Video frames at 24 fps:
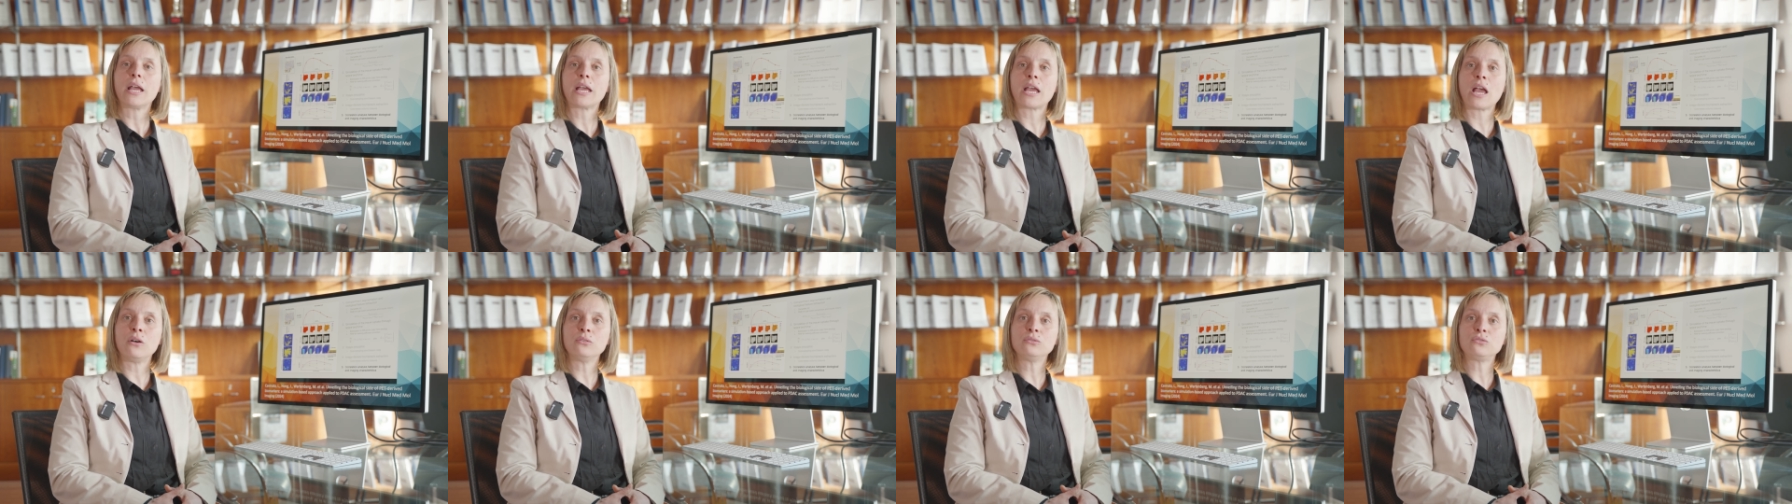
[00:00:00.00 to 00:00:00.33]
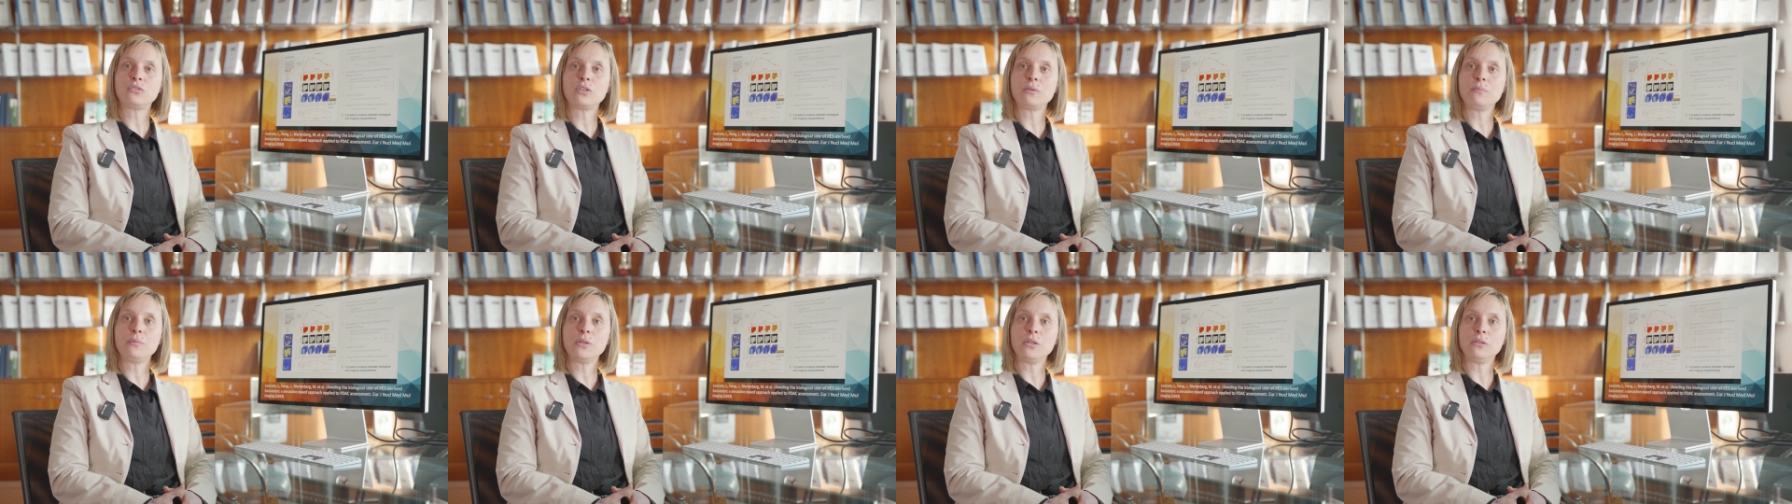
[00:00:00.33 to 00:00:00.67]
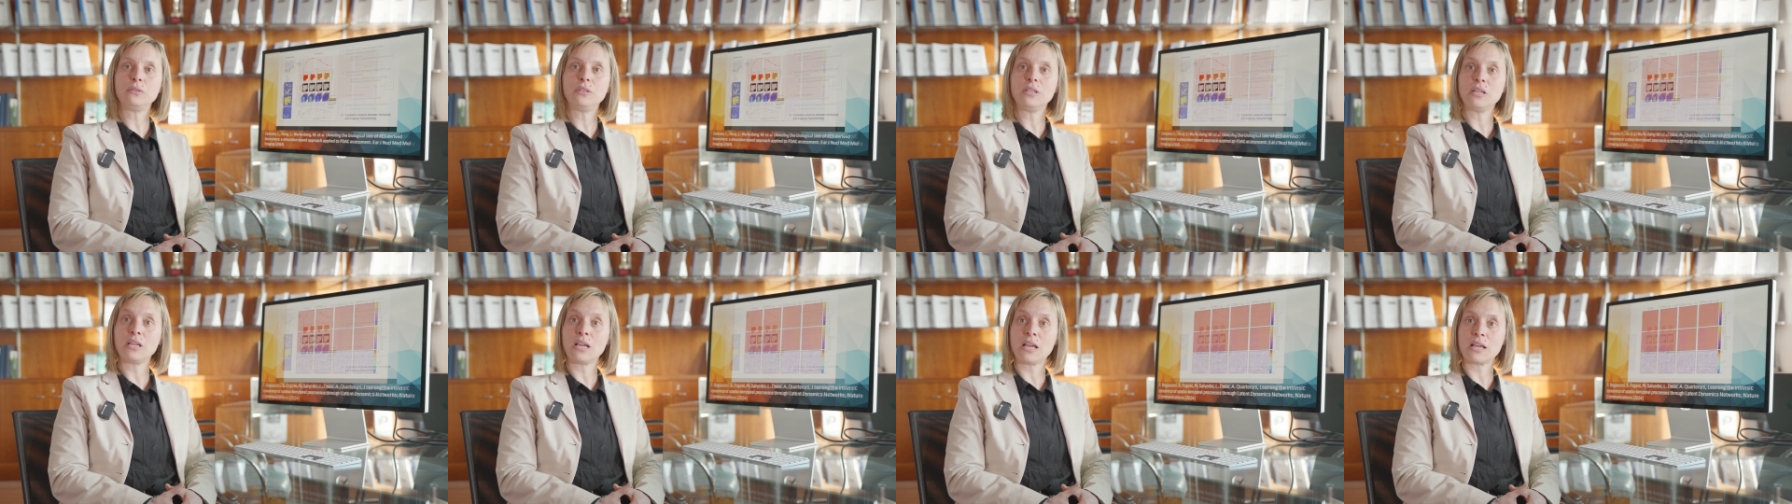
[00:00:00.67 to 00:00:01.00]

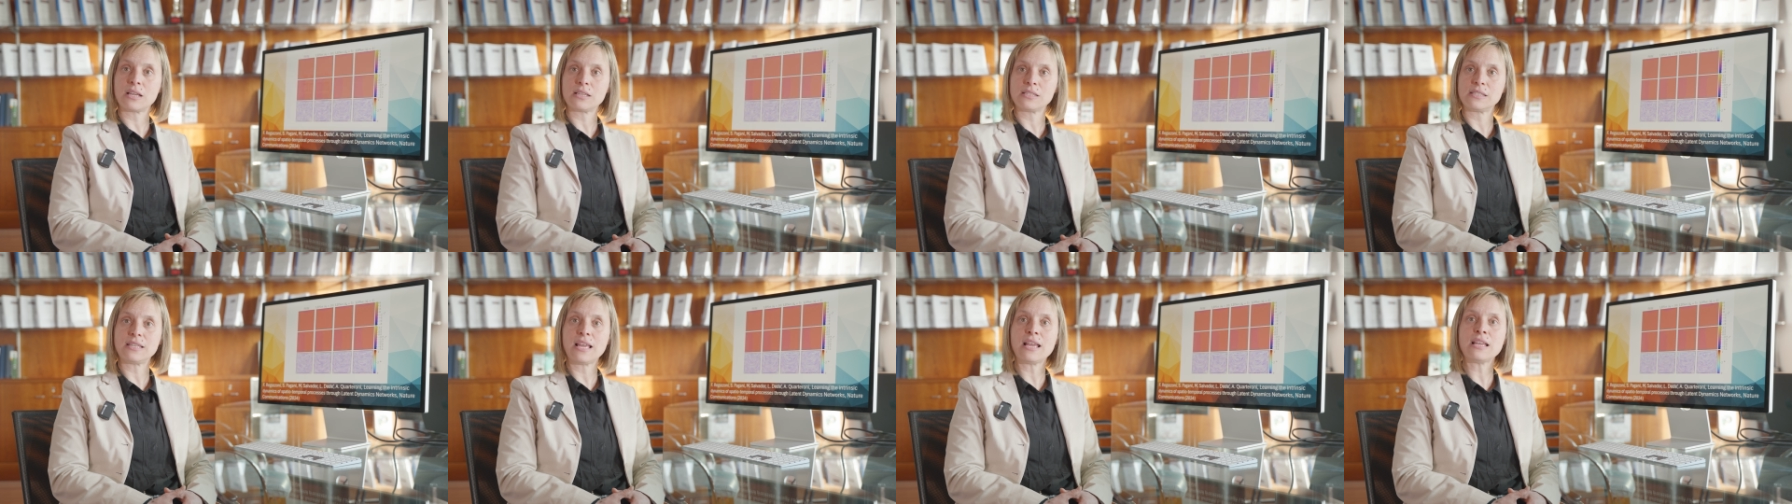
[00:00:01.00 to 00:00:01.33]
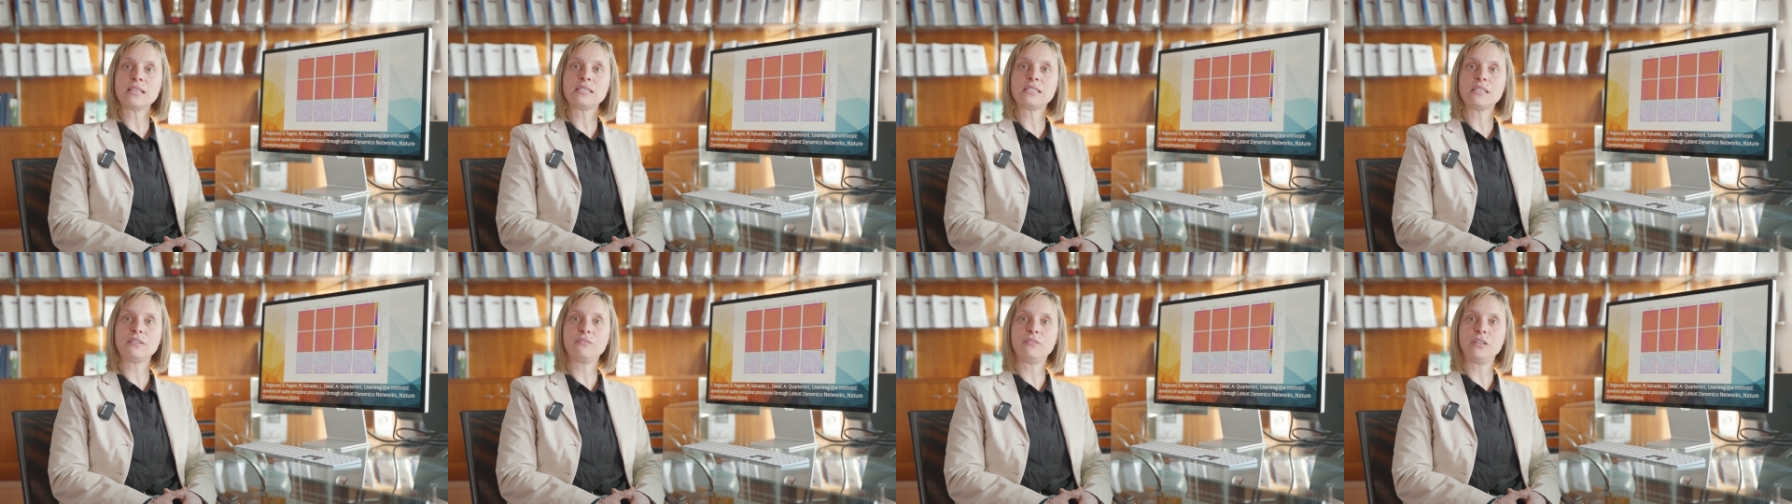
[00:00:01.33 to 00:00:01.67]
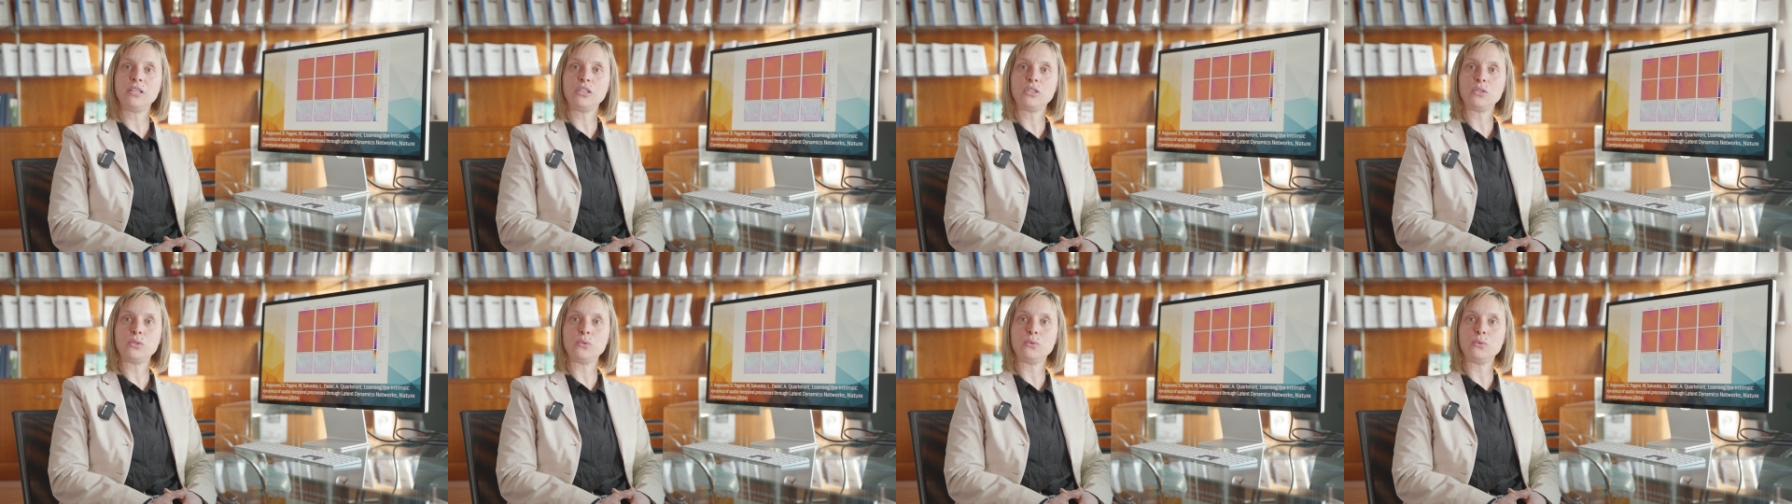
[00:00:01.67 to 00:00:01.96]
contributing extensively